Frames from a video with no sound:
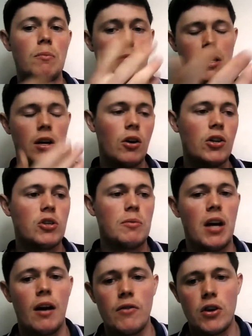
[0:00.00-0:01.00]
Me and Gonzo will be
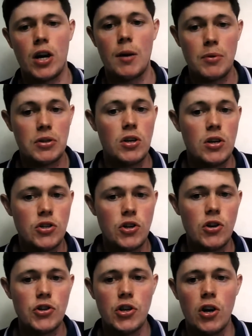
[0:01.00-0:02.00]
having our cup of tea as
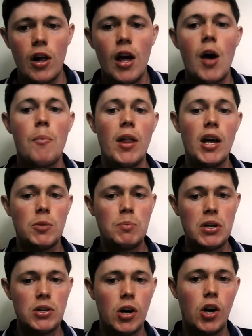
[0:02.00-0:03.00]
usual. But that's been
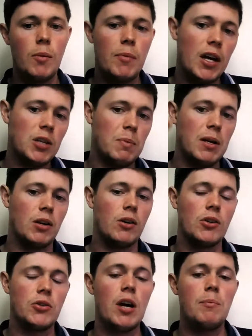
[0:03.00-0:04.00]
Tom, that's been
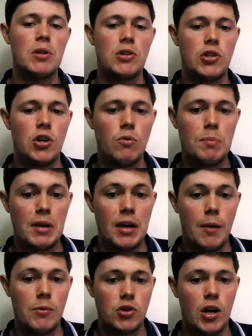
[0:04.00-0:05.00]
Gonzo, I've been Jill, we've been
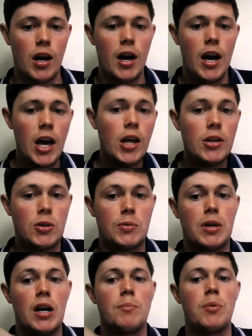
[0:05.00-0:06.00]
Hammers Chat. Hit that
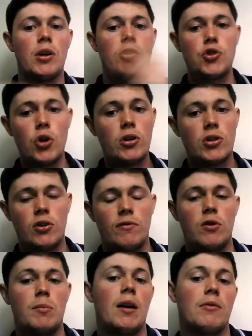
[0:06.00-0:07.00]
subscribe button, join us on the
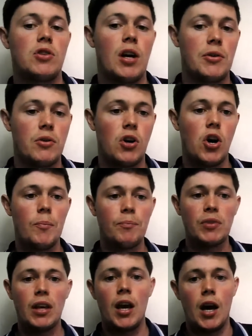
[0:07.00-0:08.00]
forum at hammerschat.com,
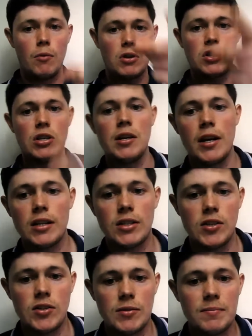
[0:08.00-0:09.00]
and we'll see you next
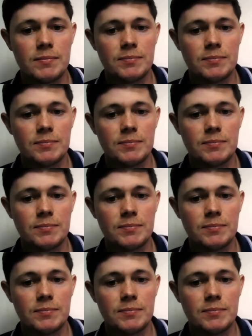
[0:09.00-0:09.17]
season.